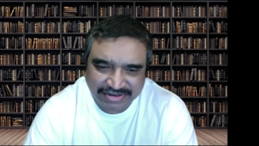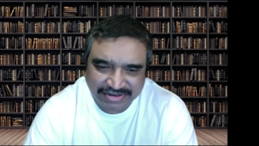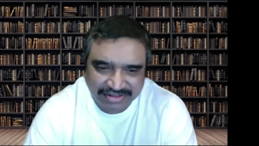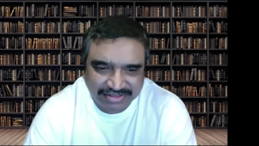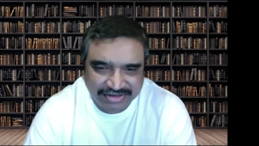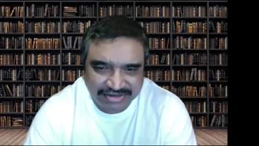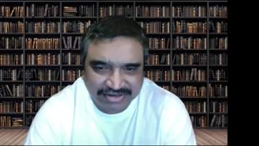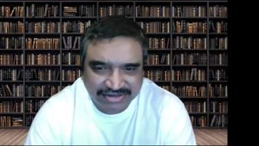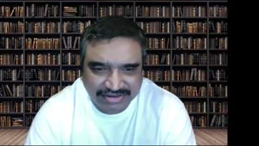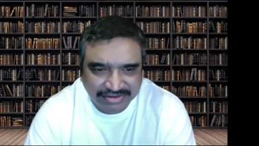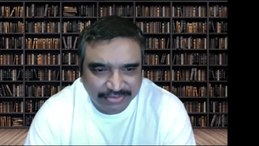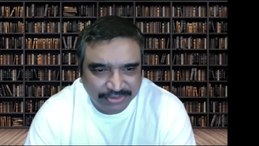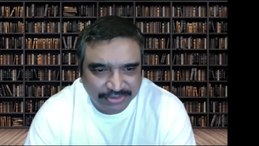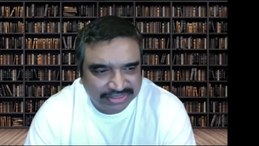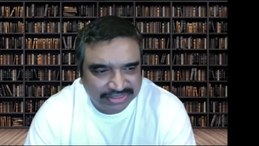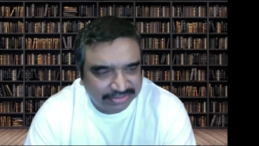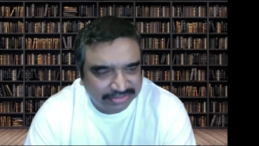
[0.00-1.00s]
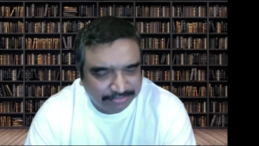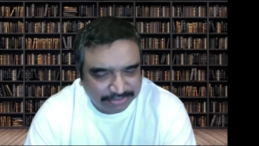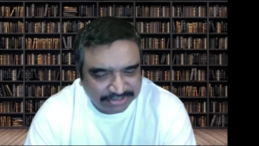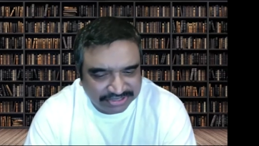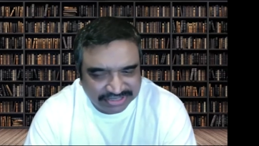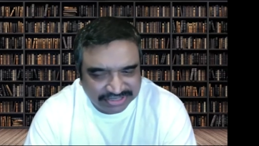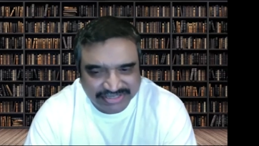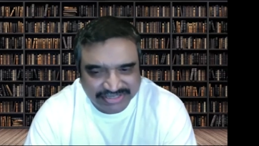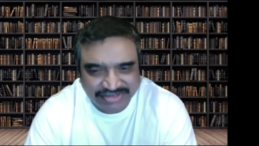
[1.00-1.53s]
the
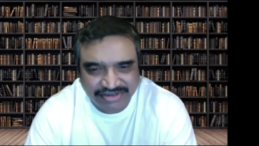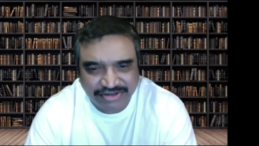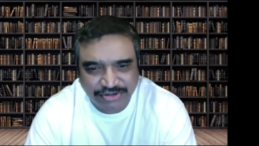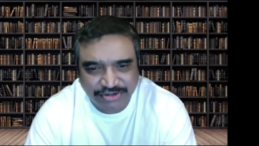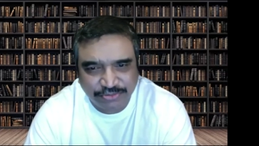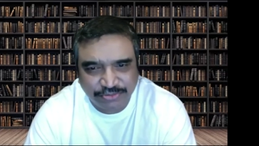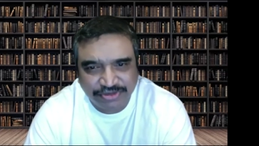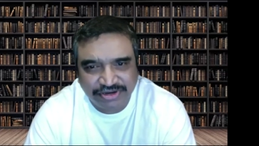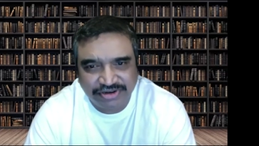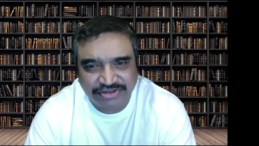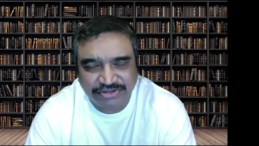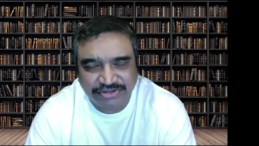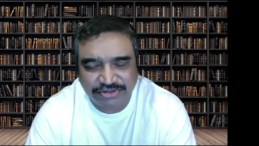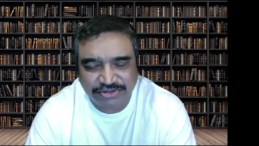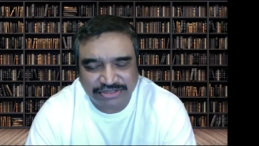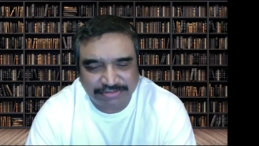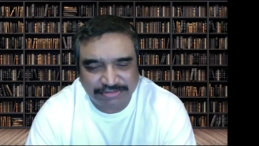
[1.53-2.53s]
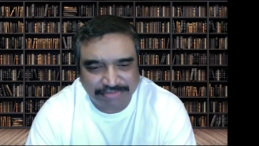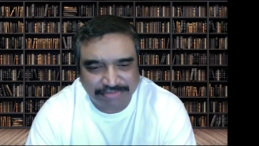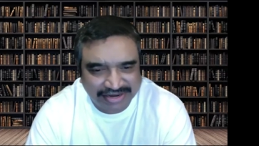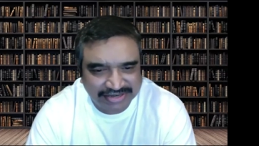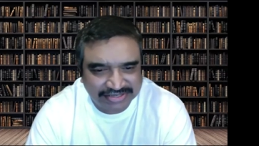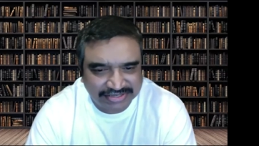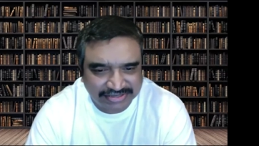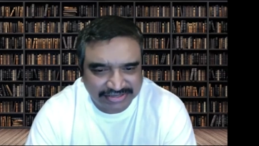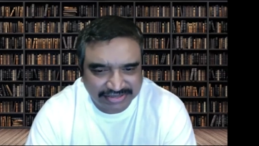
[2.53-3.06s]
position human resource
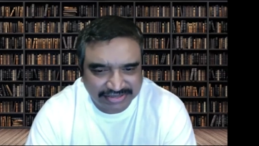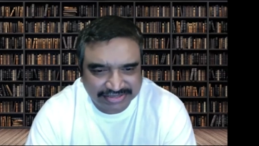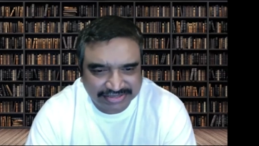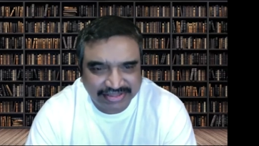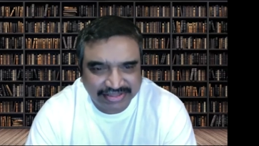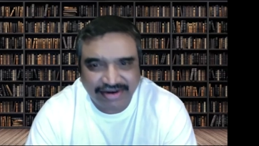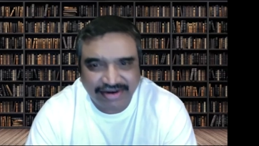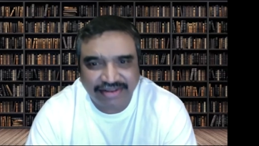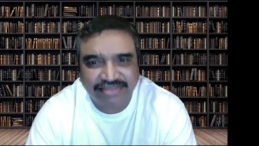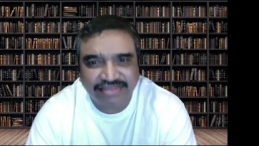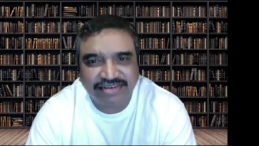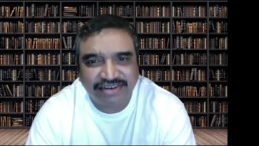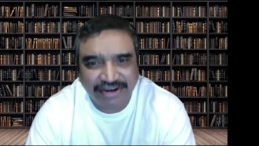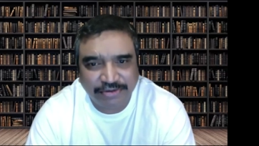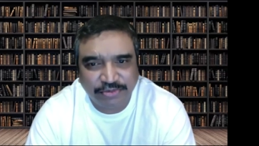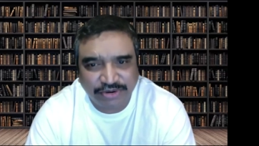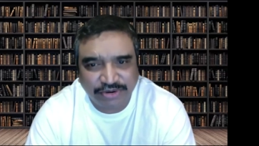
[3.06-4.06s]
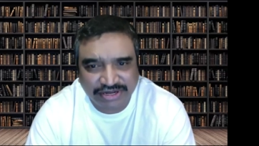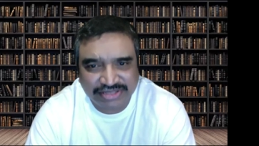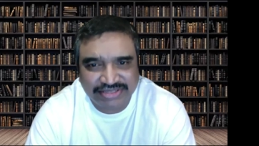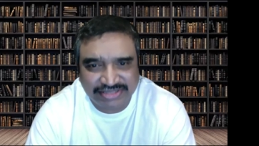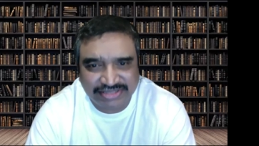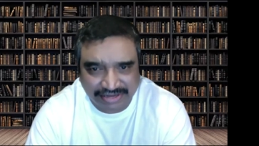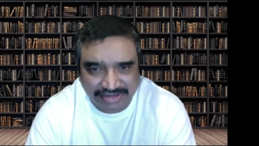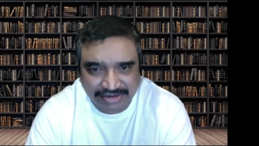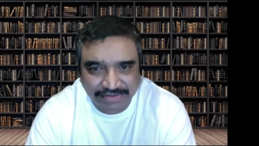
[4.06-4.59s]
manager is that there are three words
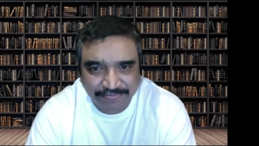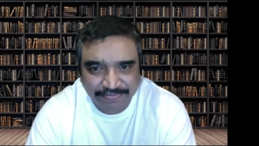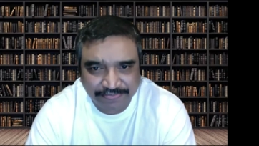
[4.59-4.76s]
there,